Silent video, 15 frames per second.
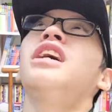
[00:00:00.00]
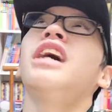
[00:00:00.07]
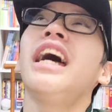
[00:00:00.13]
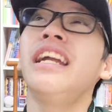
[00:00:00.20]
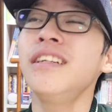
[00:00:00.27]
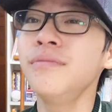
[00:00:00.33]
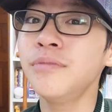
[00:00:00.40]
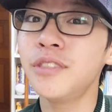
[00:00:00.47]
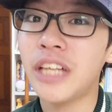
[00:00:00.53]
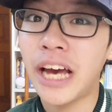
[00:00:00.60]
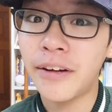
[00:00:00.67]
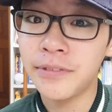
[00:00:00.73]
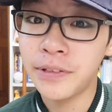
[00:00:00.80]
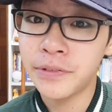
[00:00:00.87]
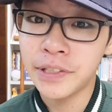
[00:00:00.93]
Atoms
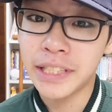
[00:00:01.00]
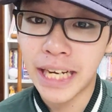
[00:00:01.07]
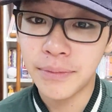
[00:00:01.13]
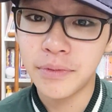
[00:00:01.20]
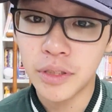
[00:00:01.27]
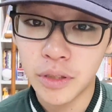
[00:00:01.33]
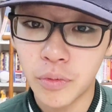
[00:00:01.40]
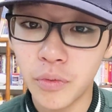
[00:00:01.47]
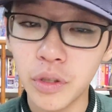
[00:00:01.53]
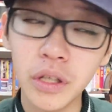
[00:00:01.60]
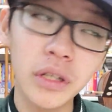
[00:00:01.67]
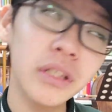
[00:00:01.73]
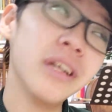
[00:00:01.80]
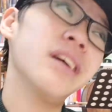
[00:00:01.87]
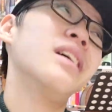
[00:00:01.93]
have different types in the world,